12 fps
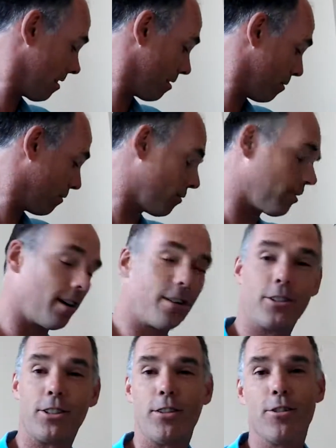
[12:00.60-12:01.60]
before
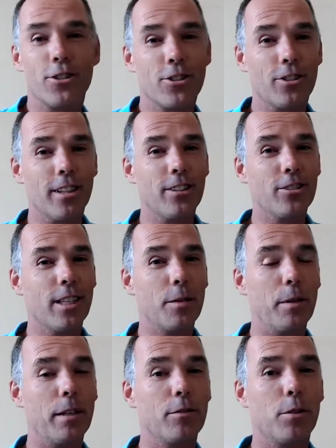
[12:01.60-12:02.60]
I show a little
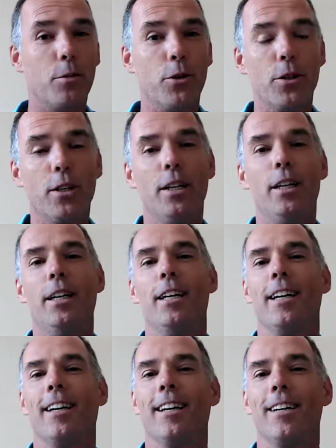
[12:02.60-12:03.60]
sneak peek of the book,
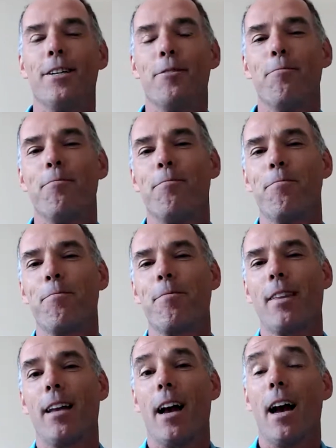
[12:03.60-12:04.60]

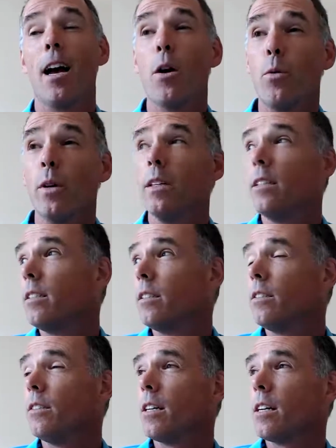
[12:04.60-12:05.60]
I
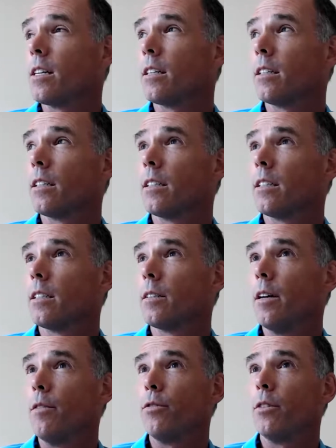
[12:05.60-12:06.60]
will
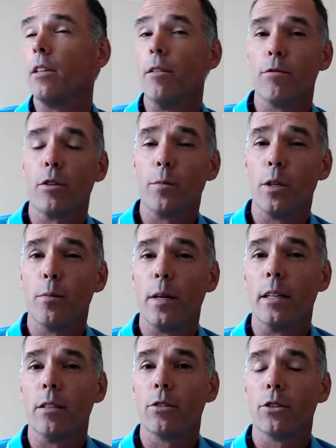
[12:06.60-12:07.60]
inform you
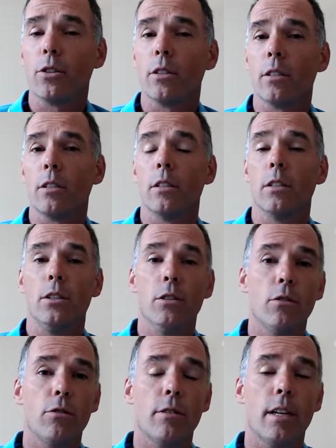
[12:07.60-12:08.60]
about the
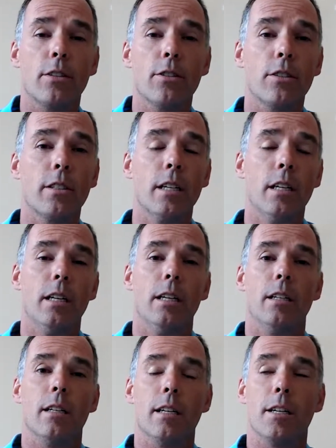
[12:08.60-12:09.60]
newsletters.
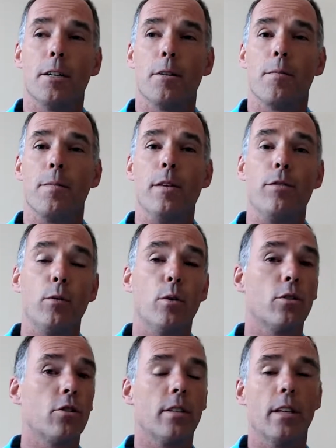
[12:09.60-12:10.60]
If you
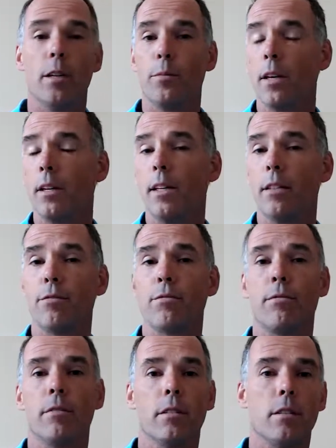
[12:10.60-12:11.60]
want to stay updated
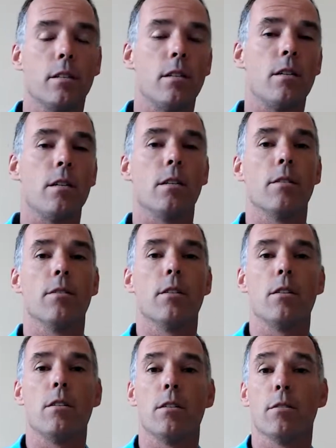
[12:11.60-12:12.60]

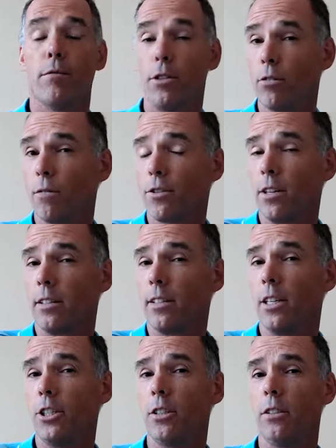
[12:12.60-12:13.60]
on visual
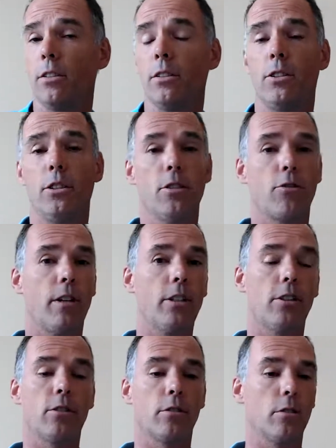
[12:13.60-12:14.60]
facilitation, just
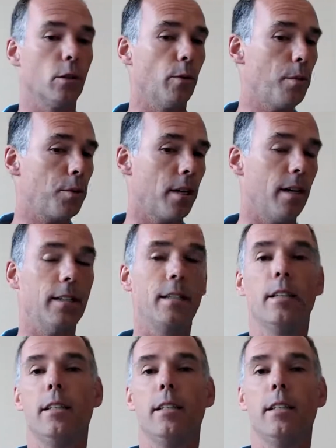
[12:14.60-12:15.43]
register on the website,